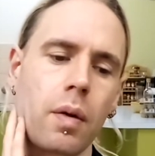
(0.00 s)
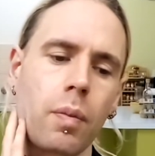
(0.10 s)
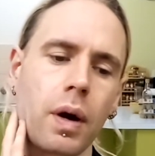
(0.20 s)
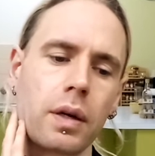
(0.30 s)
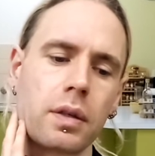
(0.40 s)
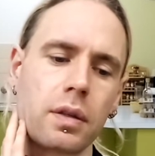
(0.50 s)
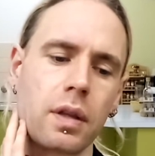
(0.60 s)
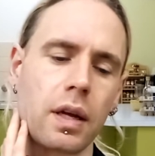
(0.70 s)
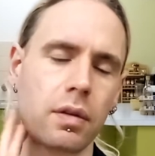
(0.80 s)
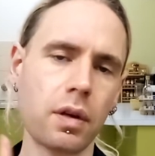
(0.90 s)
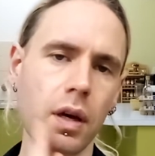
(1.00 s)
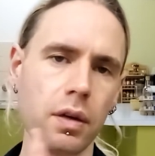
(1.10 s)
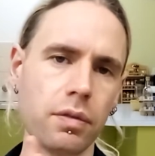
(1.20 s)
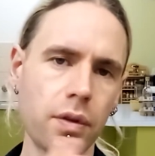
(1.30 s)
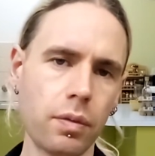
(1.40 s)
but that's kind
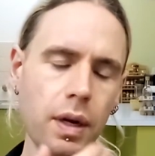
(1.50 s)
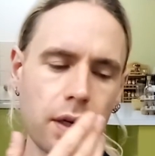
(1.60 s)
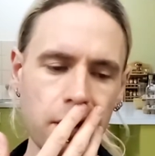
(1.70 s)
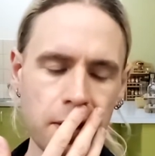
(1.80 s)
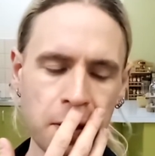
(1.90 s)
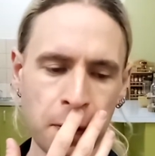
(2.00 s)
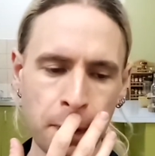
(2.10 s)
of the range.